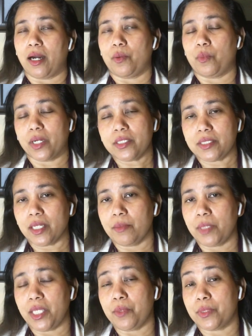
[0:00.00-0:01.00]
One time
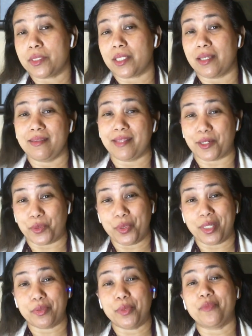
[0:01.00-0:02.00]
he was in that
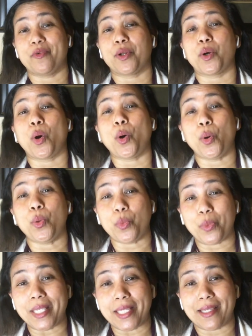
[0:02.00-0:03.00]
hula hoop for a whole
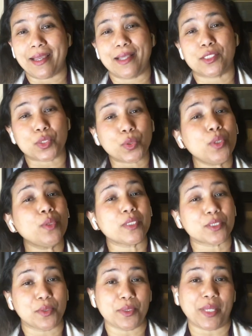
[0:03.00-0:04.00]
week, and school was
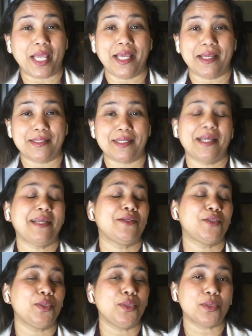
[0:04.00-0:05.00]
going to end in
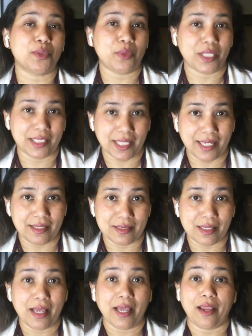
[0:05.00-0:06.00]
2 to 3 days.
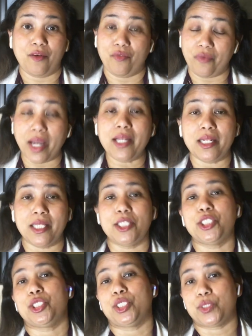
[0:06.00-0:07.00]
And finally,
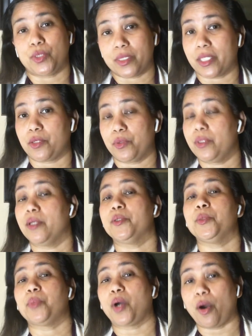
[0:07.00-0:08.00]
she took that hula
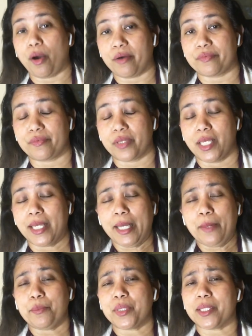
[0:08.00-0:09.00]
hoop off.
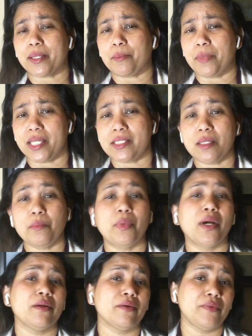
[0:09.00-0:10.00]
But the amazing
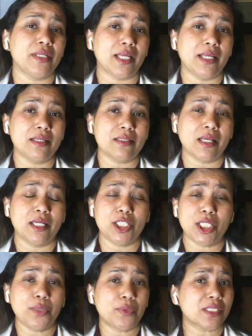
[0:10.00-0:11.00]
part of it is
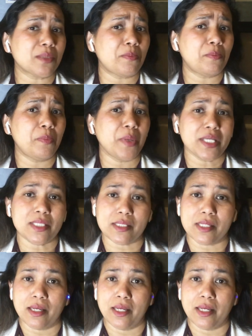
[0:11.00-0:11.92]
she was the best